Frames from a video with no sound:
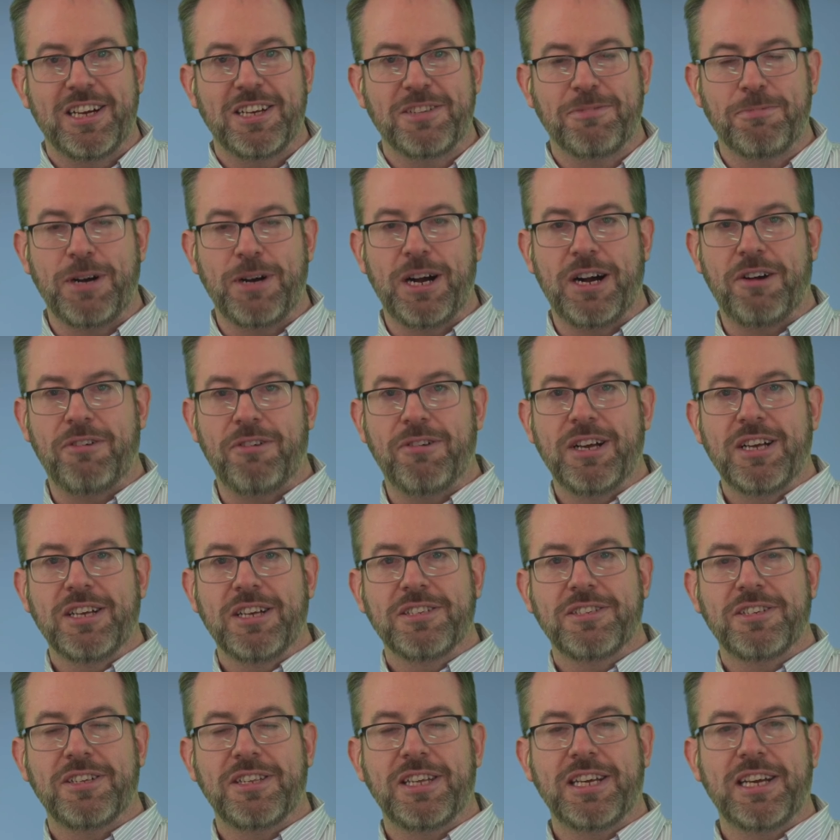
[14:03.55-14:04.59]
as well
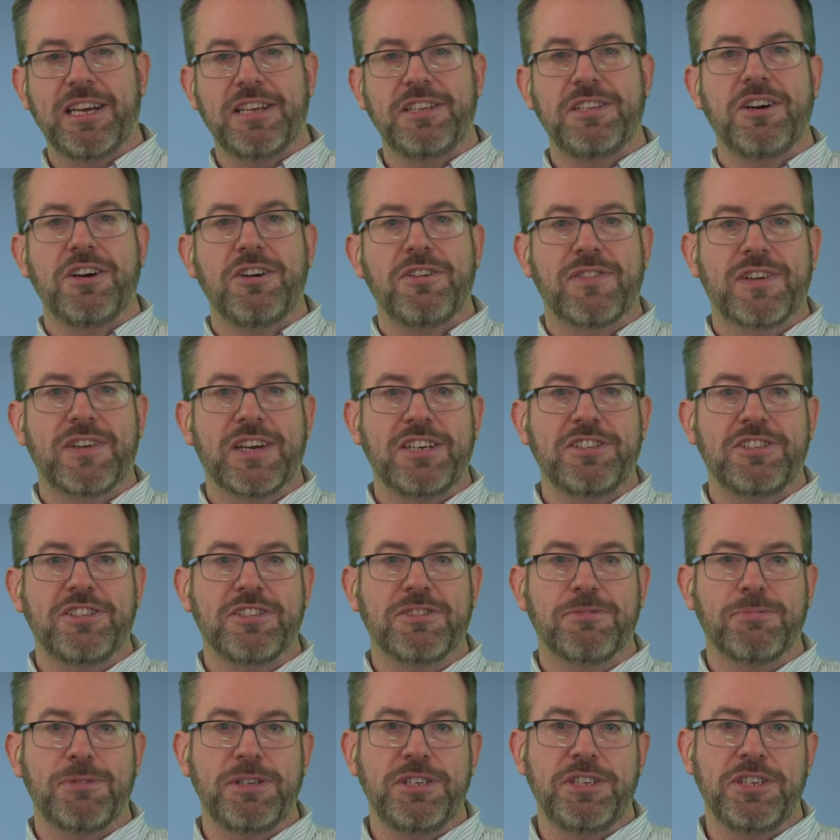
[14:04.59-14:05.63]
so they get
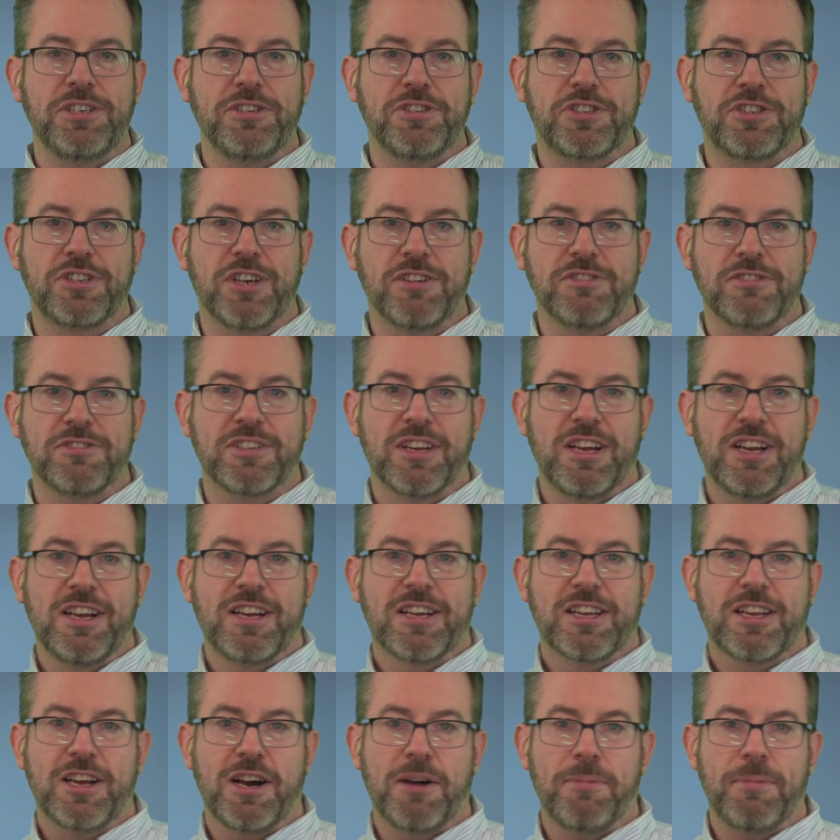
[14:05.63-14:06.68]
notifications when new shows
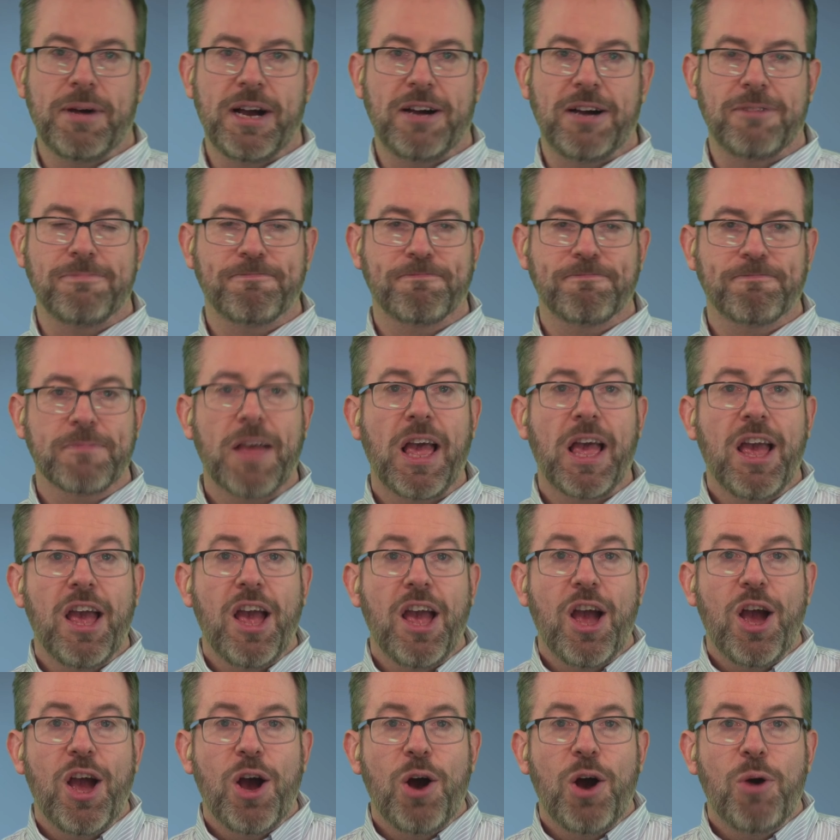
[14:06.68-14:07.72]
come out.
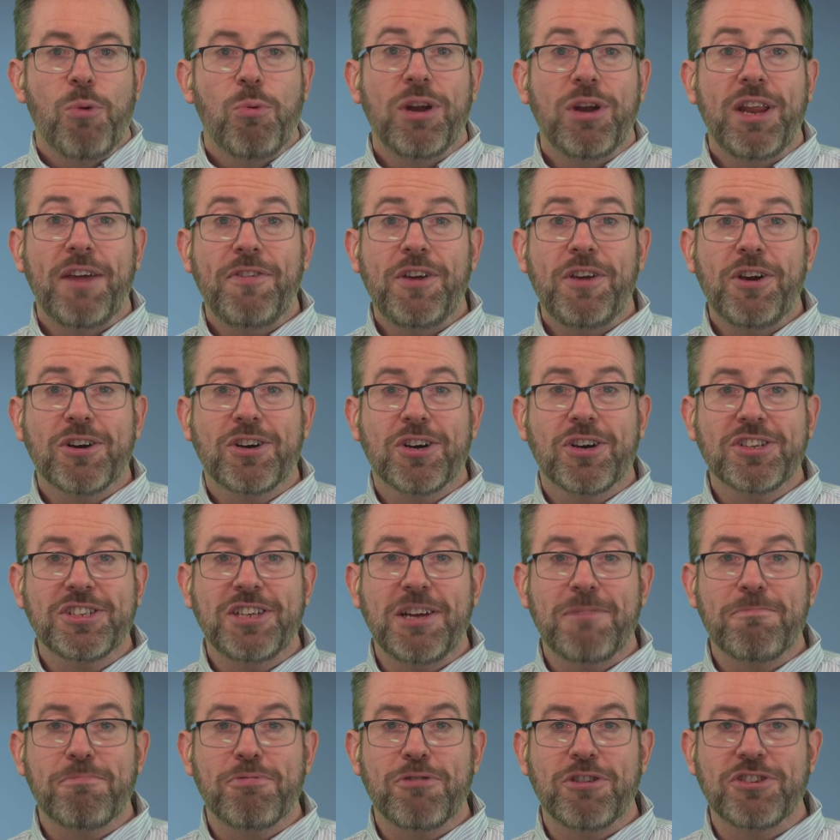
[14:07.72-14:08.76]
Whatever your
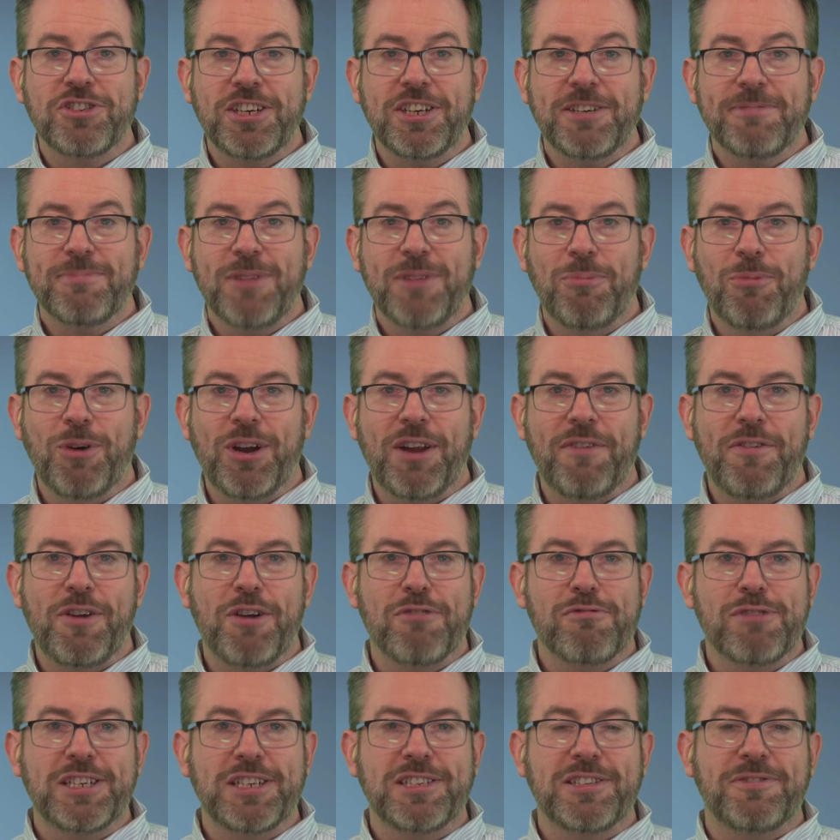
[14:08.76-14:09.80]
content project and whatever
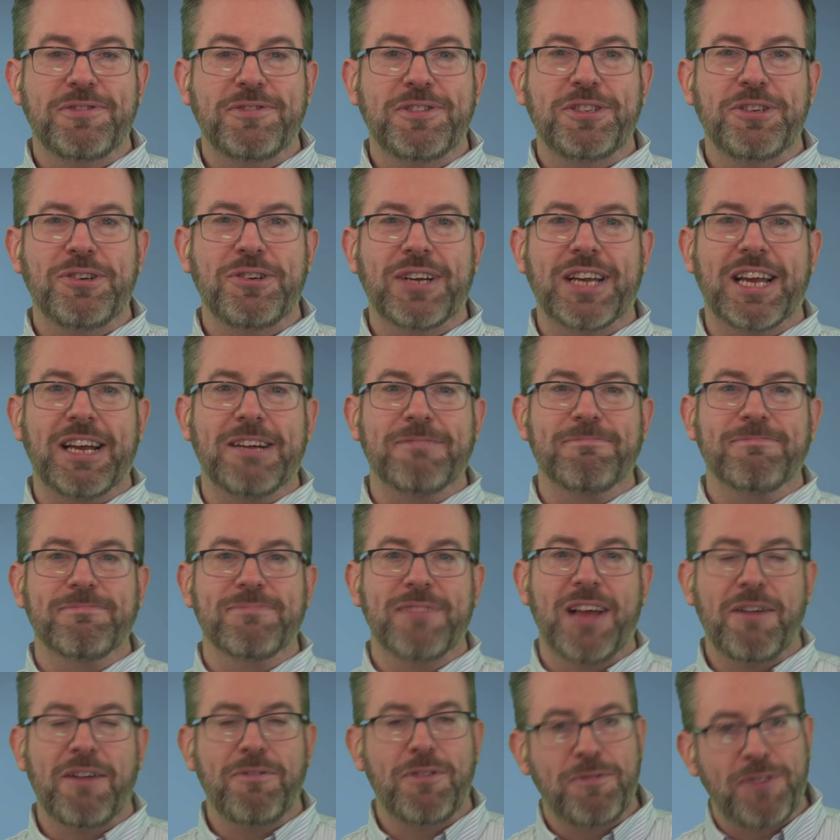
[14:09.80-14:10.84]
your reasons for doing it,
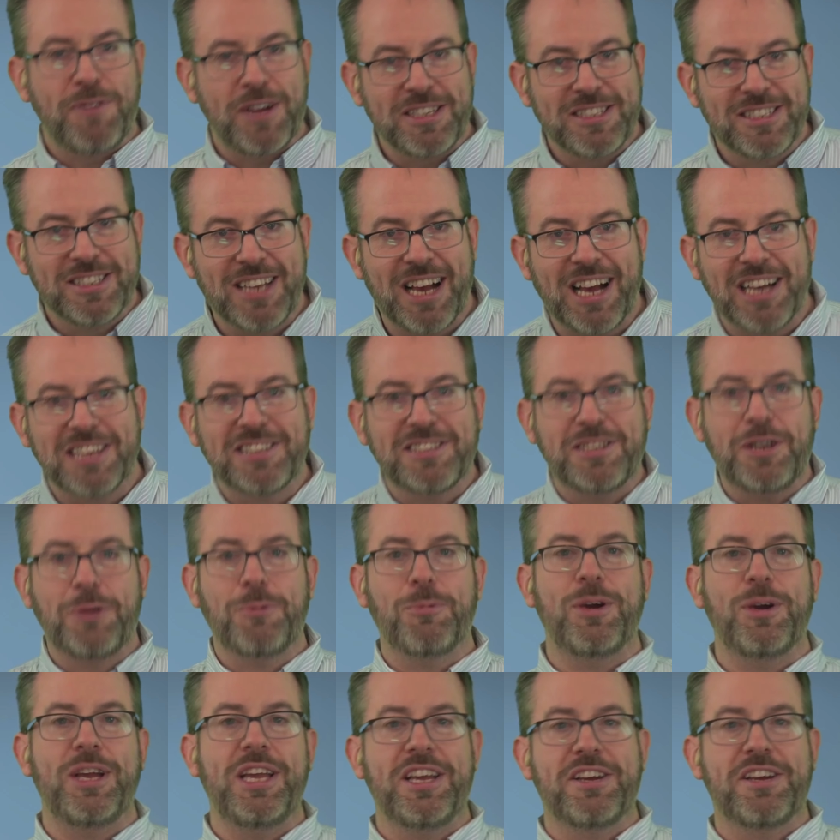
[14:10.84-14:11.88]
have a fantastic
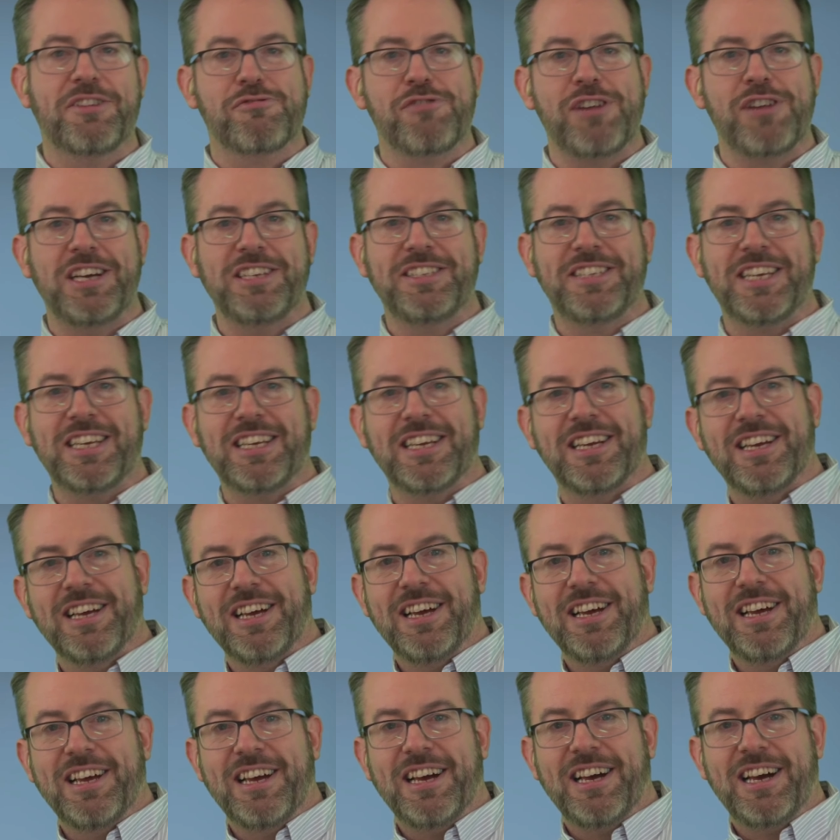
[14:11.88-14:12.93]
week creating,
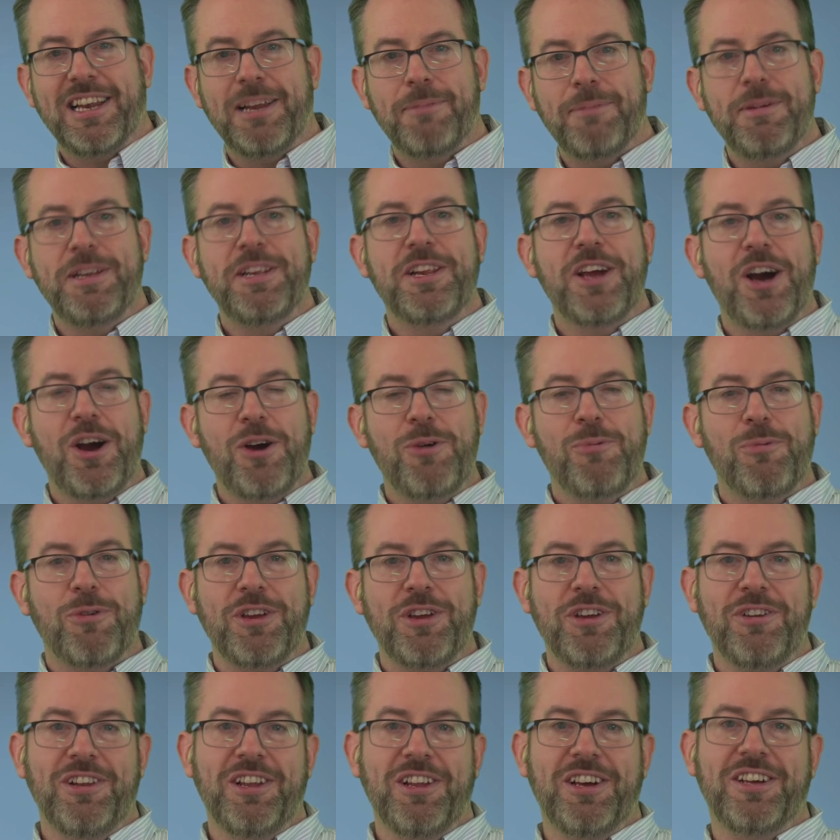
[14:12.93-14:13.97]
and let me know what
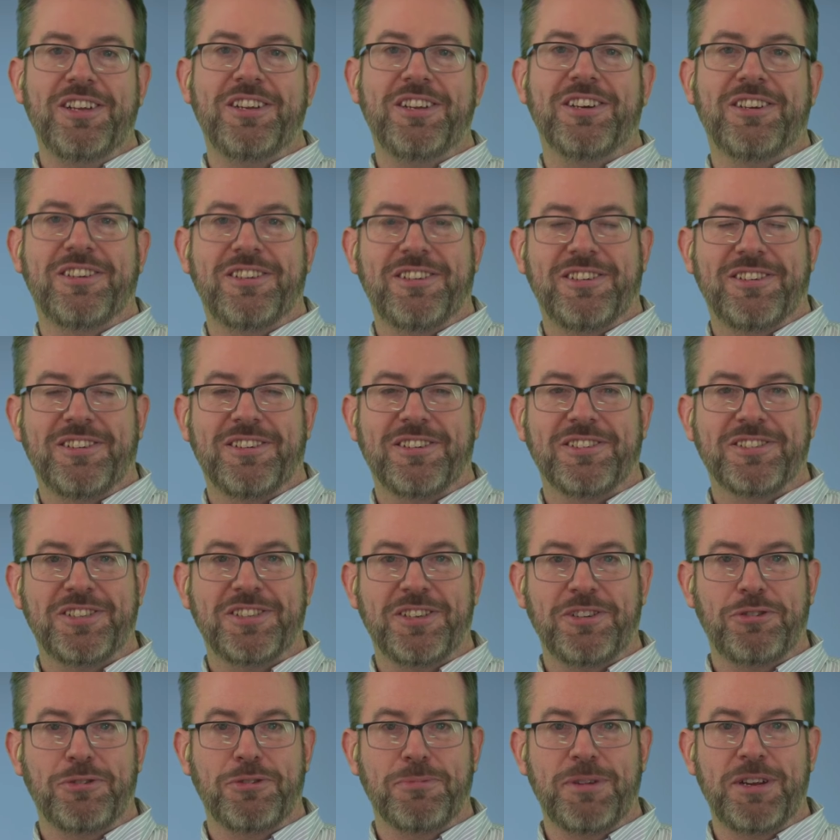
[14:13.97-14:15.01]
you learn on
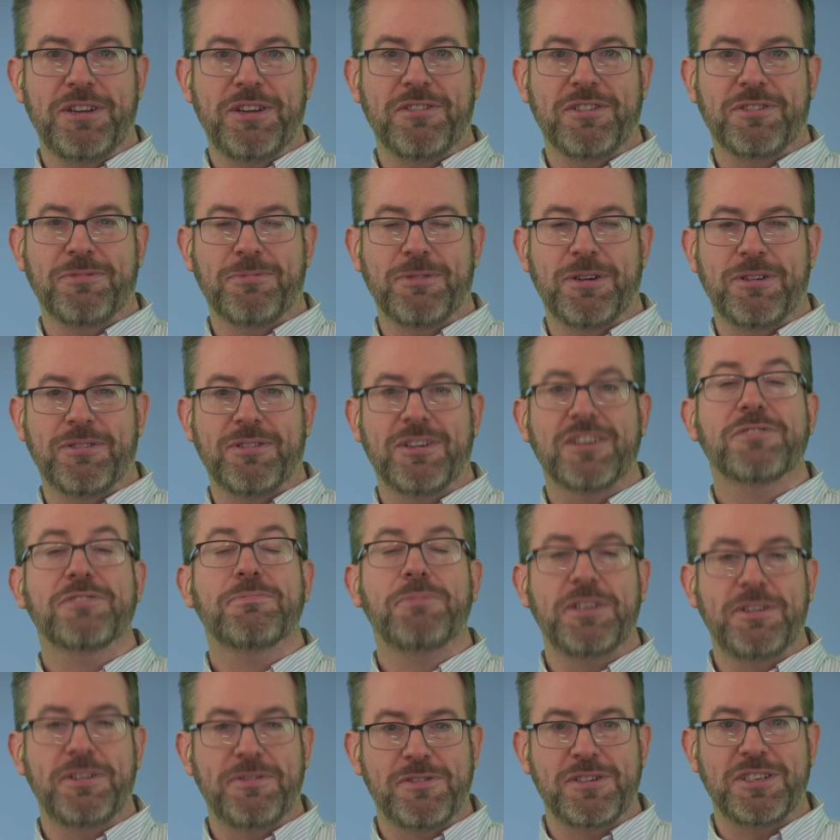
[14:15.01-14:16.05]
social media as well. I'll
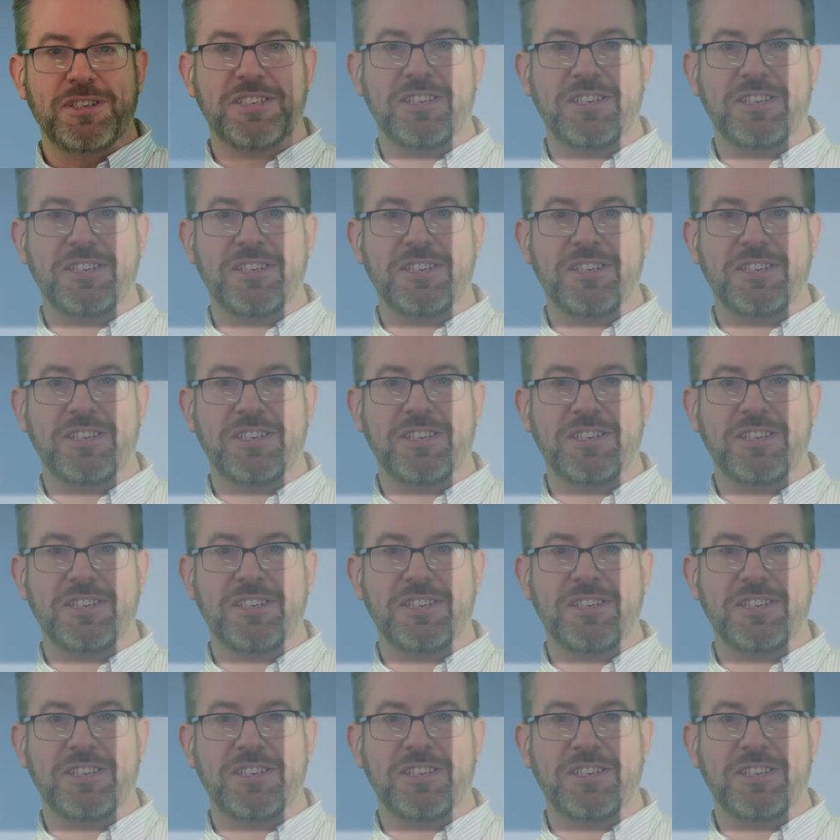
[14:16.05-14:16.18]
speak to you very